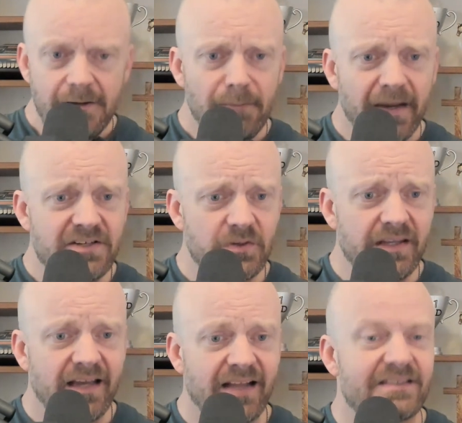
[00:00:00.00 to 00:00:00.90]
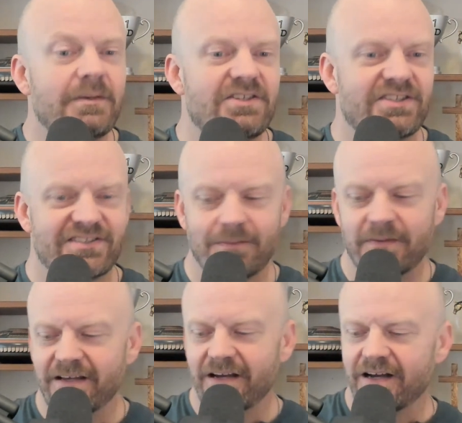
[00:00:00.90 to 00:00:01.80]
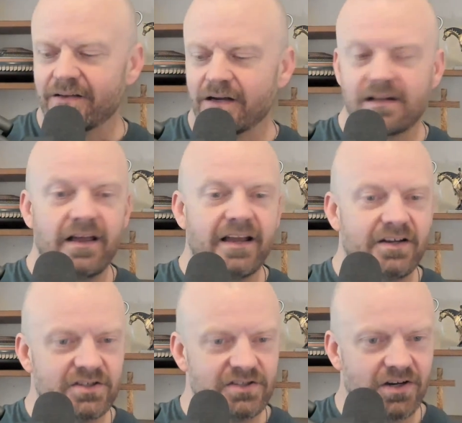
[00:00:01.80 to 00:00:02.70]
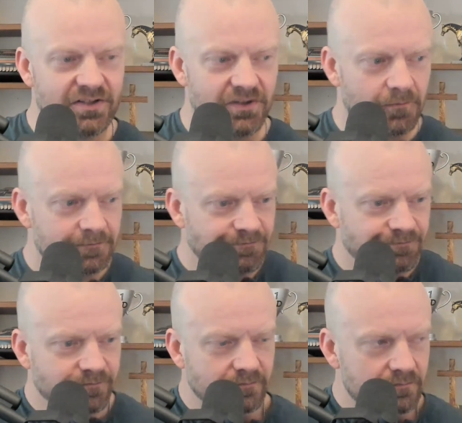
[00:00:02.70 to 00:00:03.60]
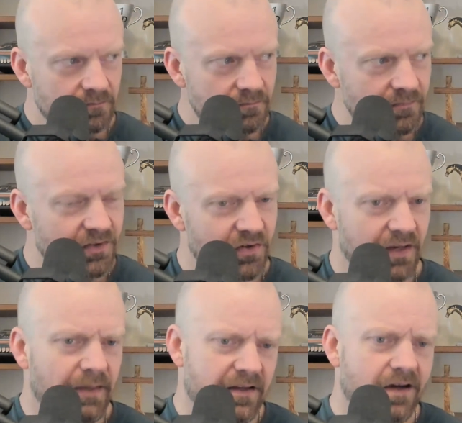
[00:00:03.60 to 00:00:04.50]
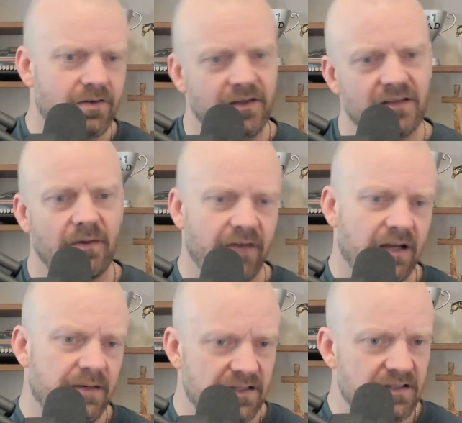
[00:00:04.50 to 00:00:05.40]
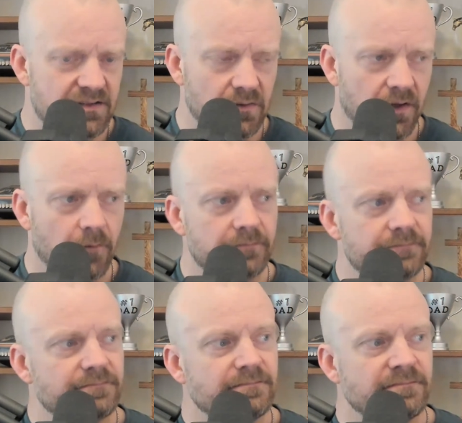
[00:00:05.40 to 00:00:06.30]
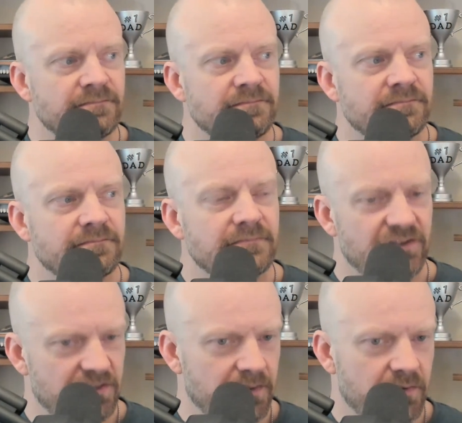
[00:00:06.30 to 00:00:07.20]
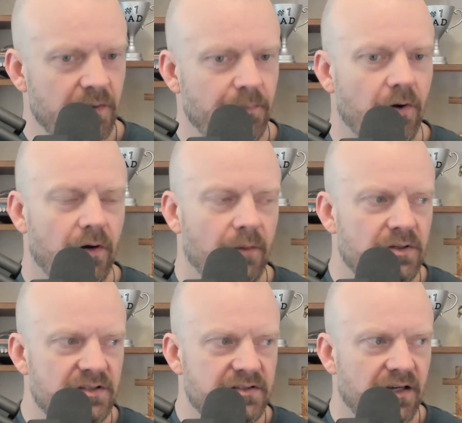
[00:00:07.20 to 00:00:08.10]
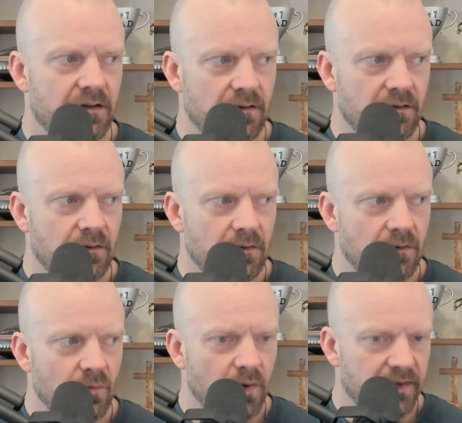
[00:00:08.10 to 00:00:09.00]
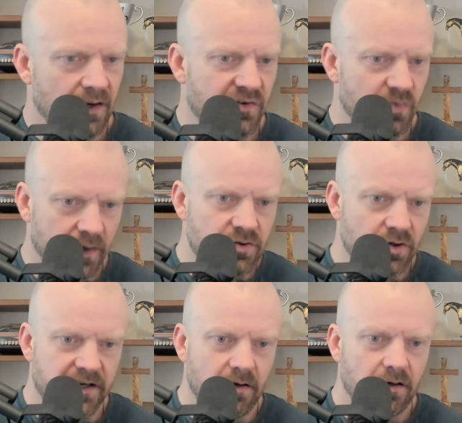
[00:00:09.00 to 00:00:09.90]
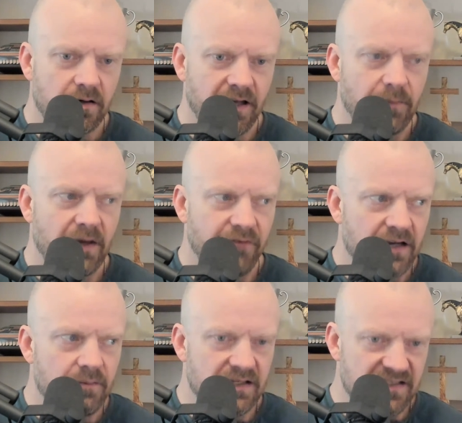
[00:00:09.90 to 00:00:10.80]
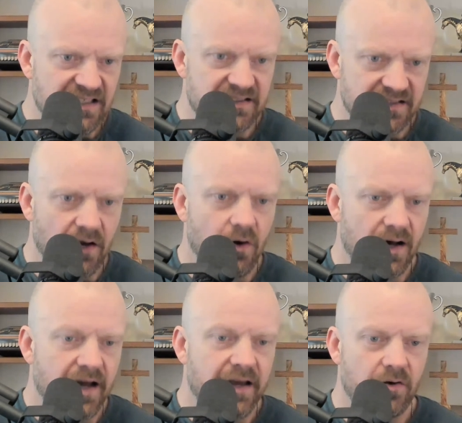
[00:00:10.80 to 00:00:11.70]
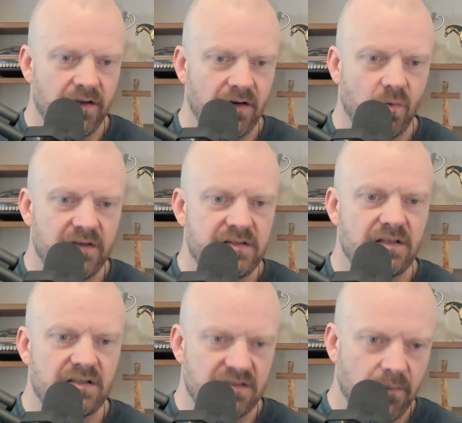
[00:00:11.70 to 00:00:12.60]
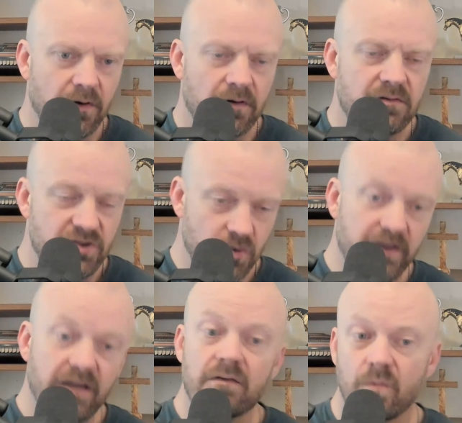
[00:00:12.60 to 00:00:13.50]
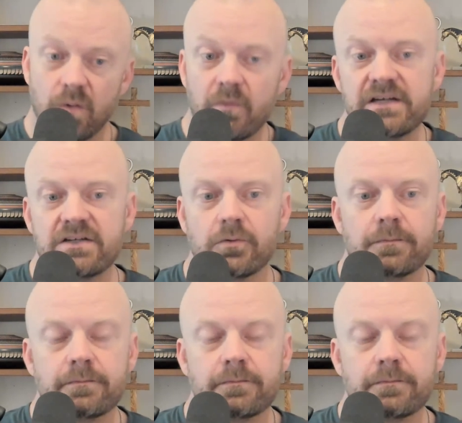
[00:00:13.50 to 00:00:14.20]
By doing that, a client I just talked to, she was like, my doctor thinks my vitamin D is too low. And she's been doing the program and she's like, well, now it's winter here and my vitamin D is now higher than it was in the summer doing what we do.